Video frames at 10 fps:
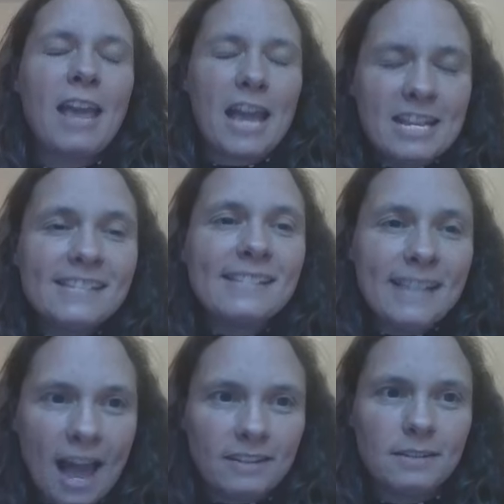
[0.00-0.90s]

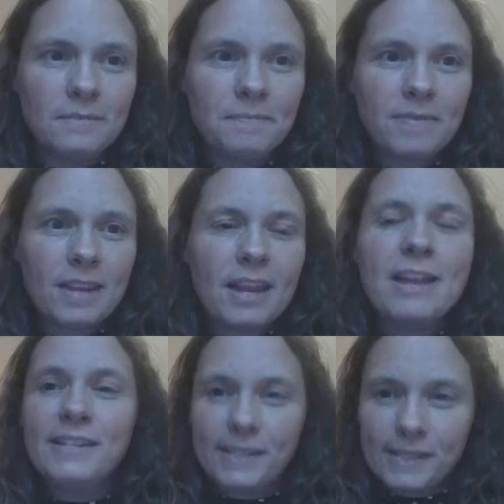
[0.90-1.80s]
Instead,
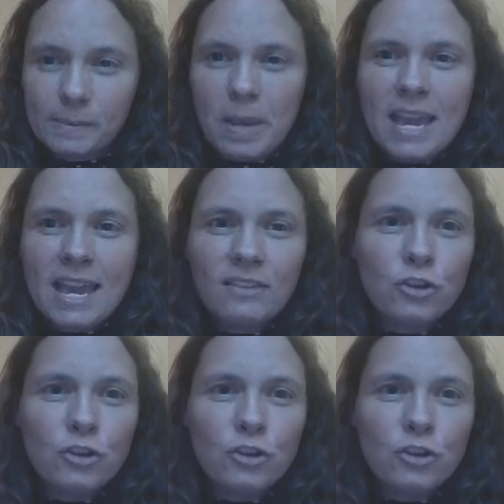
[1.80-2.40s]
speaking